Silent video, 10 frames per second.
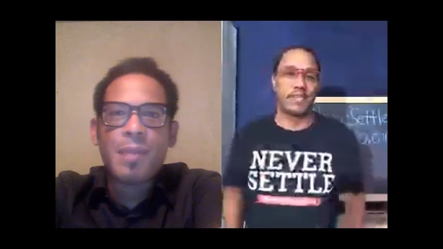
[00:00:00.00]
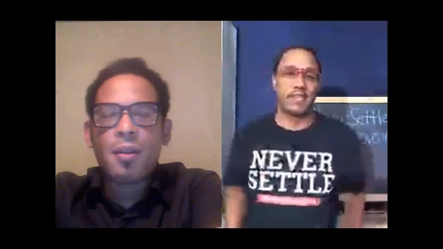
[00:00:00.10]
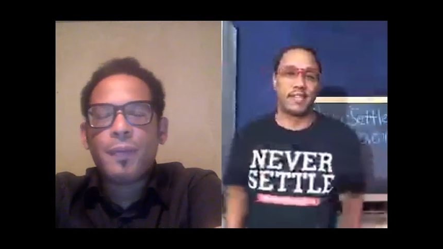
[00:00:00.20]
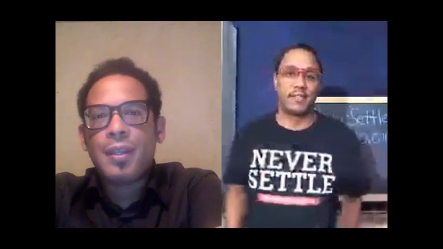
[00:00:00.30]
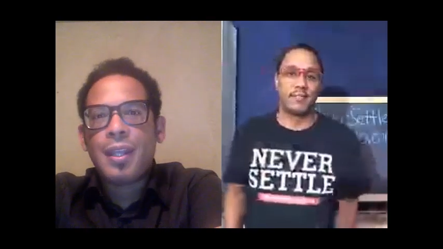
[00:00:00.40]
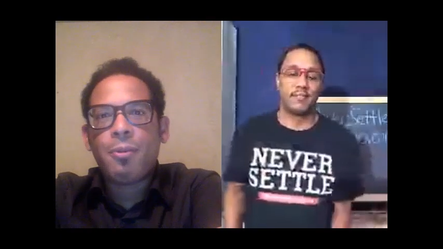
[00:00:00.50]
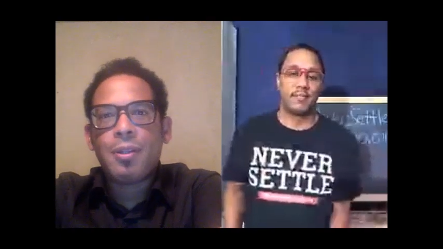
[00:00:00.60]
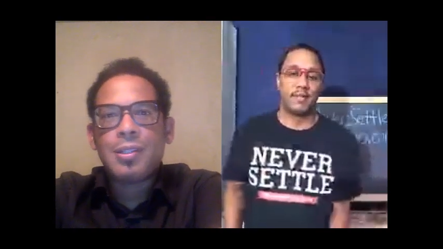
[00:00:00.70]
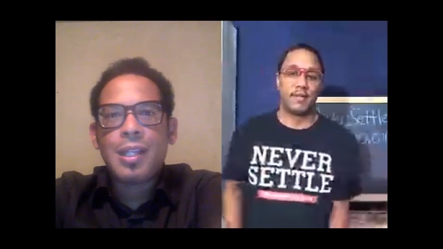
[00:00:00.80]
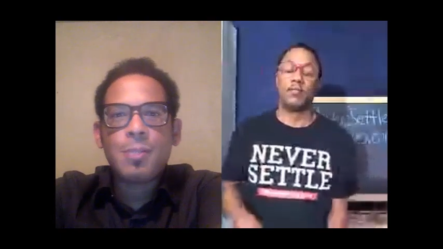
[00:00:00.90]
Speaker 1: business model for the
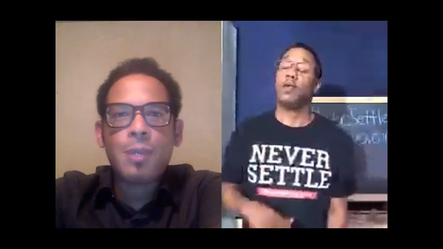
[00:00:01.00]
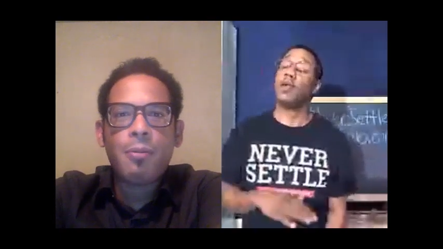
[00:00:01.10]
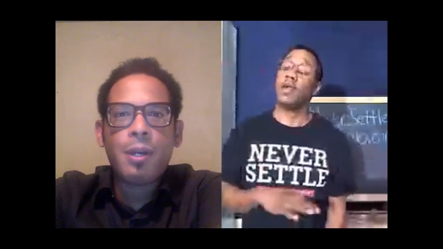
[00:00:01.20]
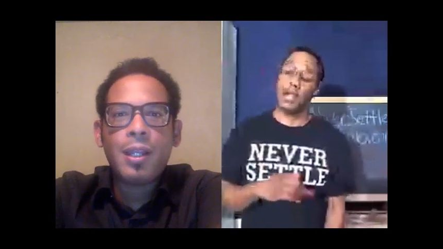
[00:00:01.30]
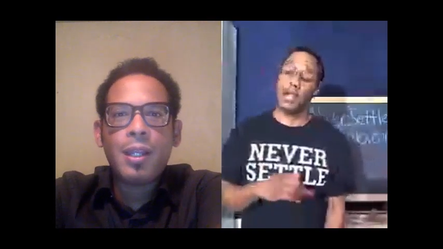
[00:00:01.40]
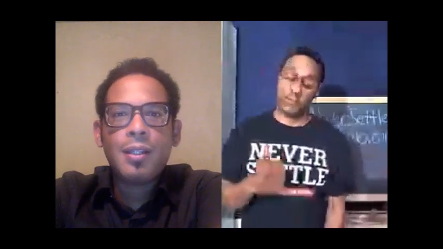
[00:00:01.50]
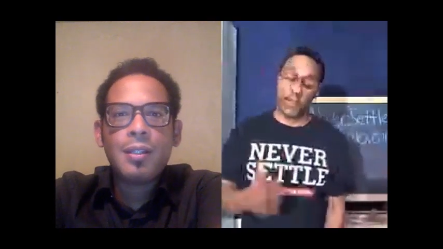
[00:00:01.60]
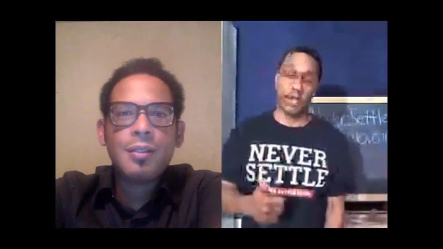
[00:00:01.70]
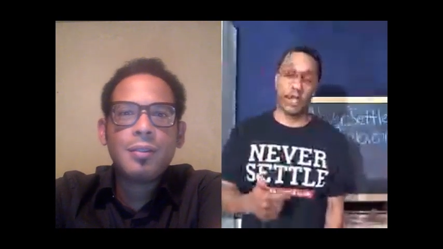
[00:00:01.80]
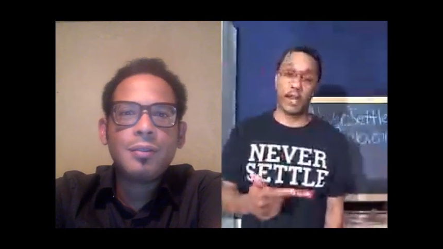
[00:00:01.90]
networks. That's why,
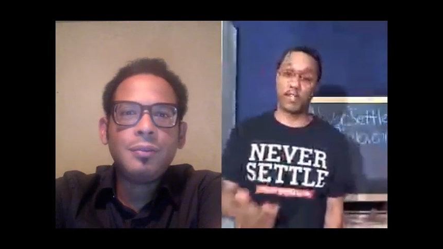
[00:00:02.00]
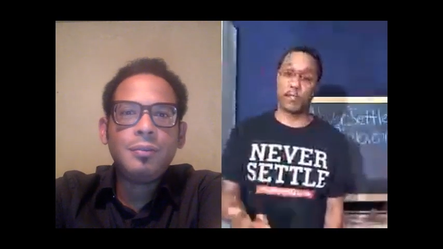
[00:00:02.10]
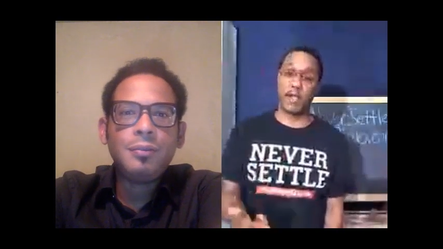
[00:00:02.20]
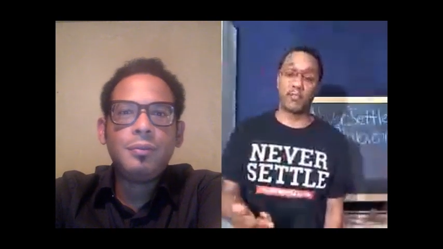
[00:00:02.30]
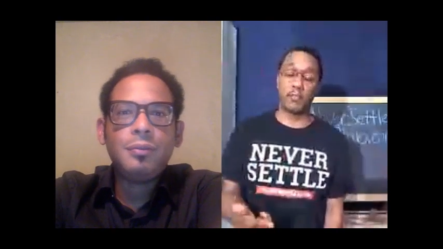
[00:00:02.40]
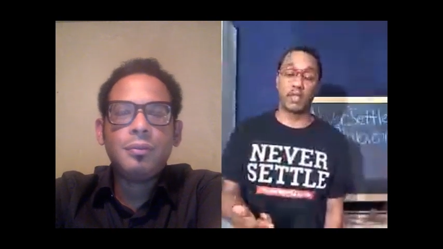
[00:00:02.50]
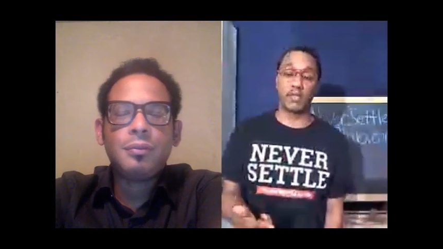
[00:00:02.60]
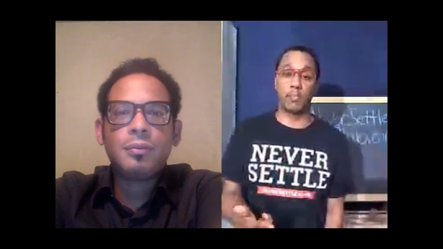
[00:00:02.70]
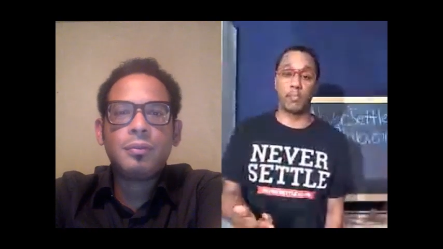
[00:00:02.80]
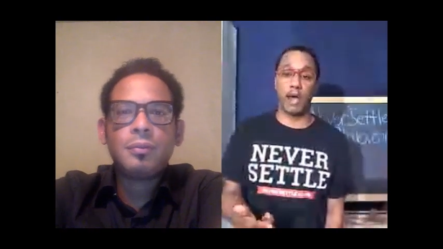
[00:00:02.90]
right?
Speaker 2: Very
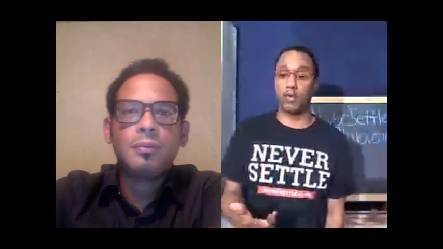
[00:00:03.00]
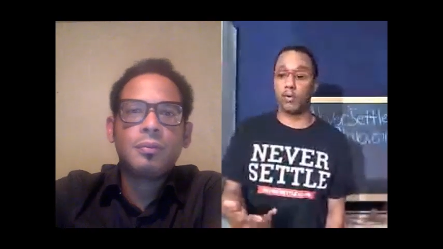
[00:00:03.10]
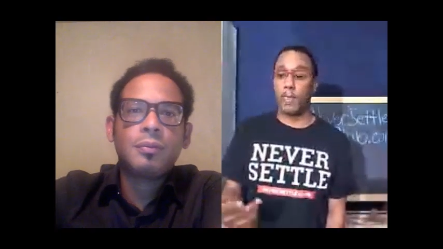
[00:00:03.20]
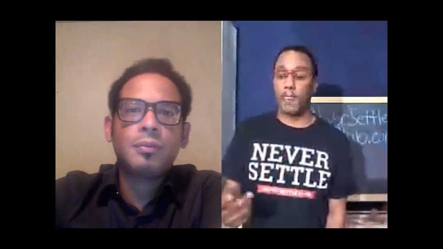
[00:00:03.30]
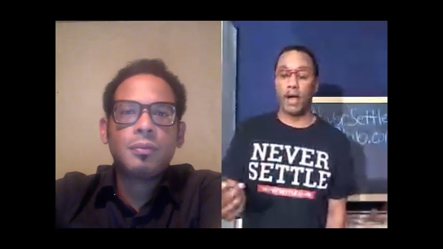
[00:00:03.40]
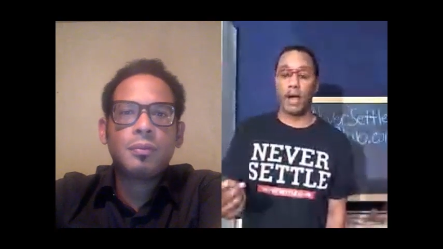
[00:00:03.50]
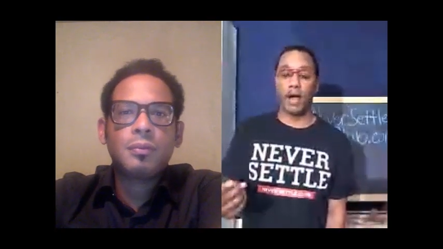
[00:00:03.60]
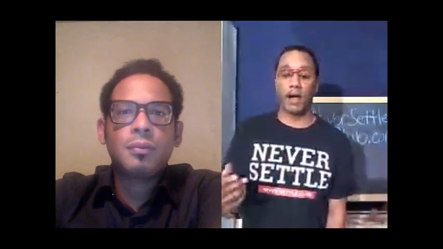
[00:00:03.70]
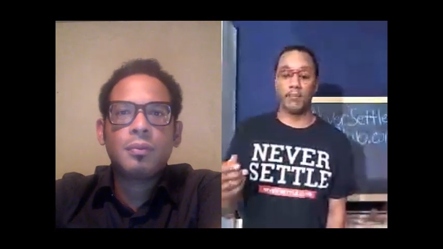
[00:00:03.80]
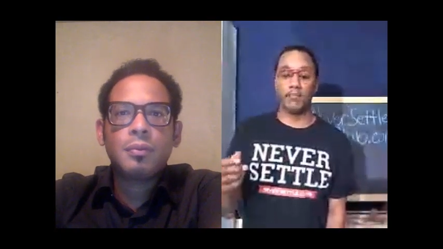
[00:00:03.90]
inexpensive business
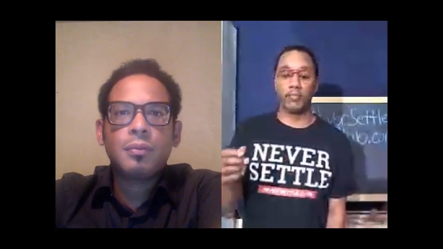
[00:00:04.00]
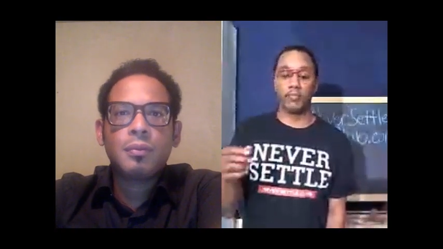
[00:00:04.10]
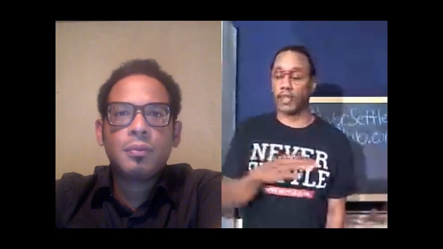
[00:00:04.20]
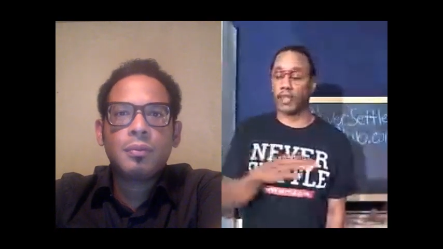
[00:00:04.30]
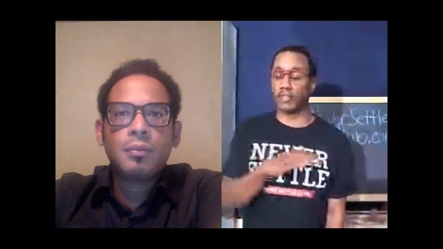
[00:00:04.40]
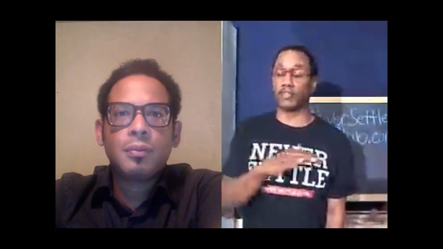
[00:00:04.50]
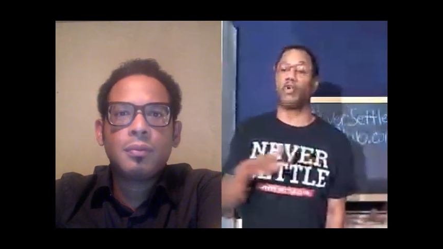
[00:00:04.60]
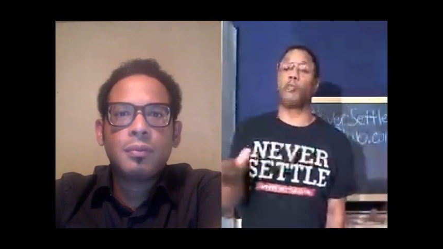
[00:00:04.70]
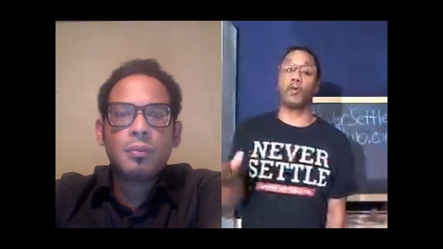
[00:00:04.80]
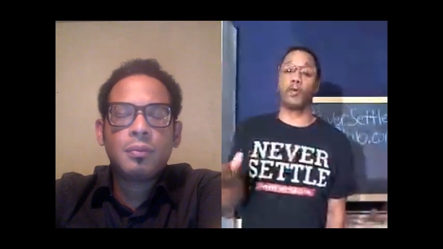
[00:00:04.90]
model, um,
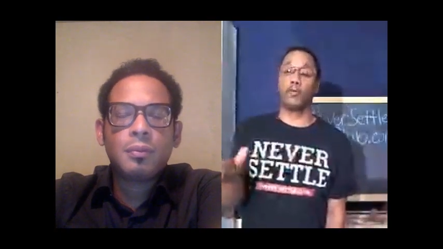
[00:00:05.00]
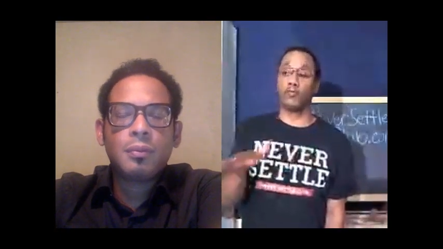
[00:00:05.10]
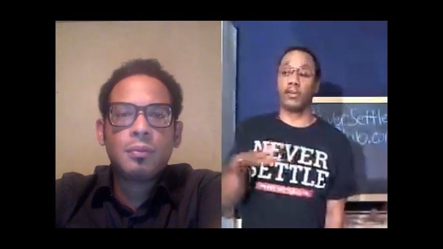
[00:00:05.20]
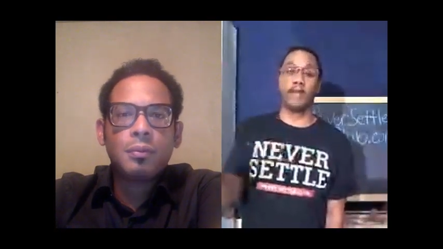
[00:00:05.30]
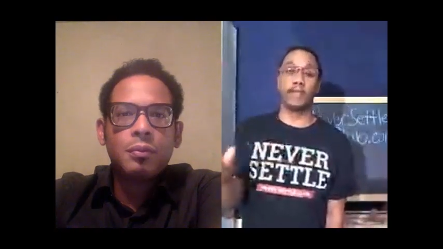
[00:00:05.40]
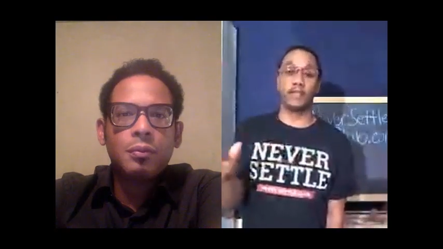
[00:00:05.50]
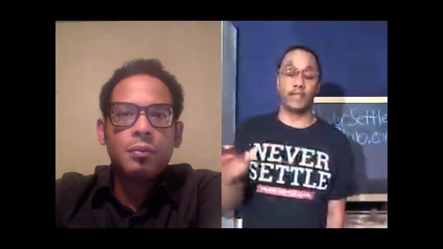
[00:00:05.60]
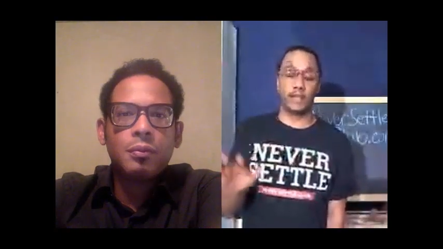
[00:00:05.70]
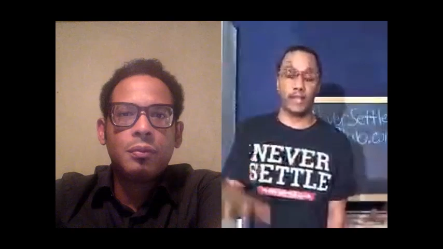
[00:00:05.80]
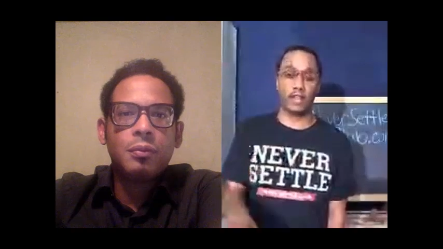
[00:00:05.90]
like super
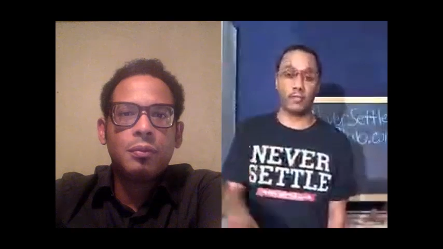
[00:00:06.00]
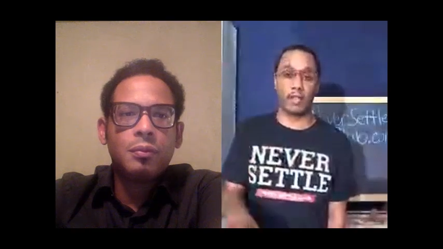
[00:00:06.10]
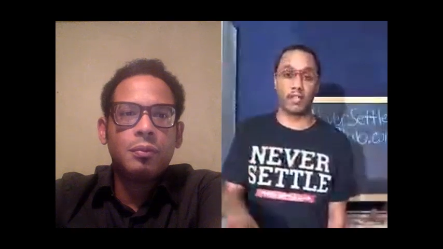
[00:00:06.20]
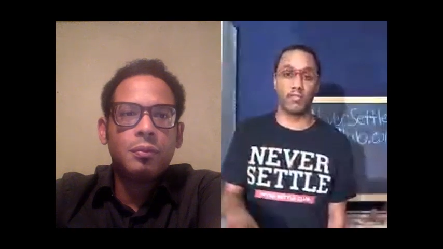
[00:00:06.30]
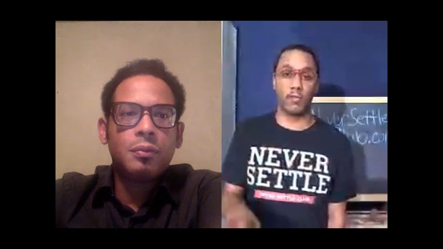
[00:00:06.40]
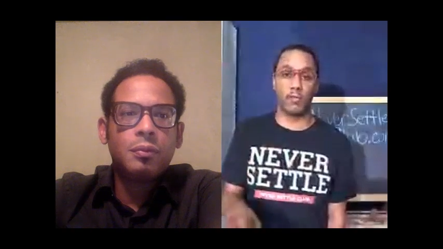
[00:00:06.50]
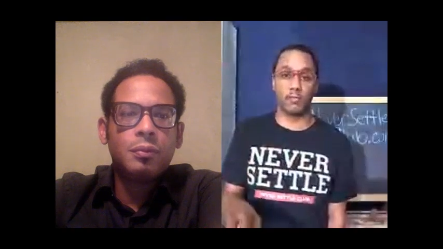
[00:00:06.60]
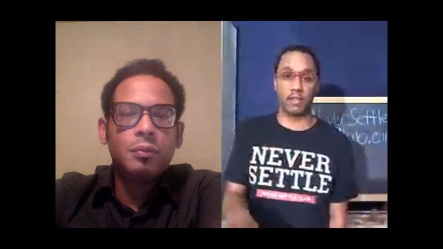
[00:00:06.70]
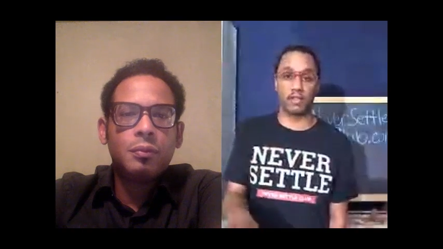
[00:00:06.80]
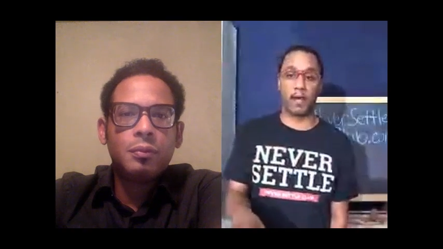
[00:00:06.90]
ridiculously
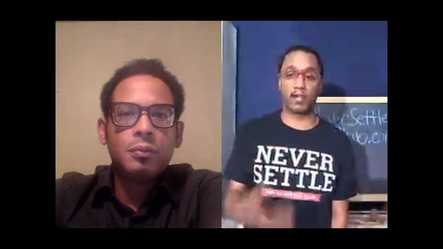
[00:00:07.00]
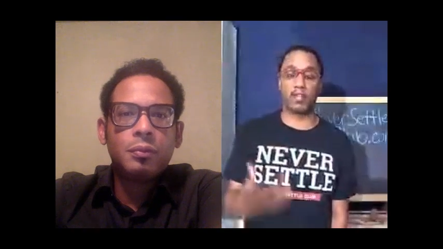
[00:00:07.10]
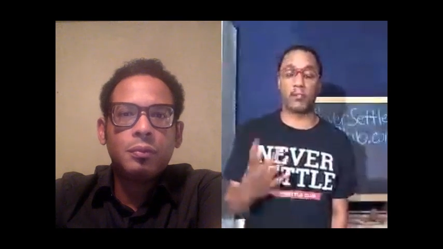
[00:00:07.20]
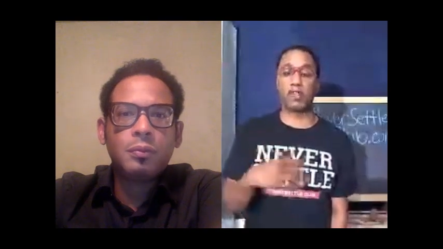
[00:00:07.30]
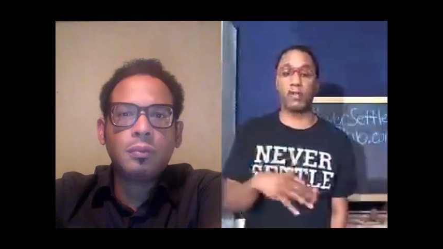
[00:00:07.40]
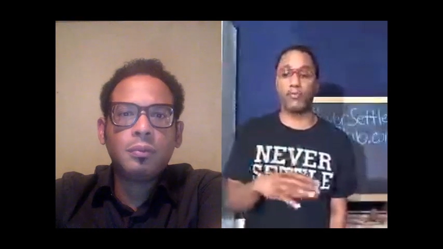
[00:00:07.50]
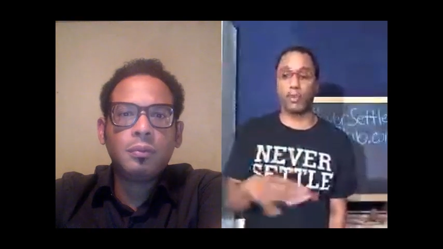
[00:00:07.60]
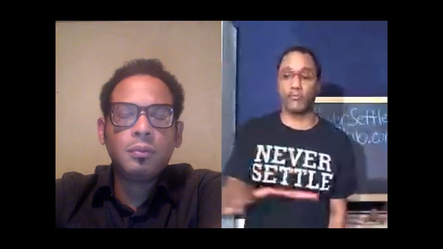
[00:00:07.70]
inexpensive business model,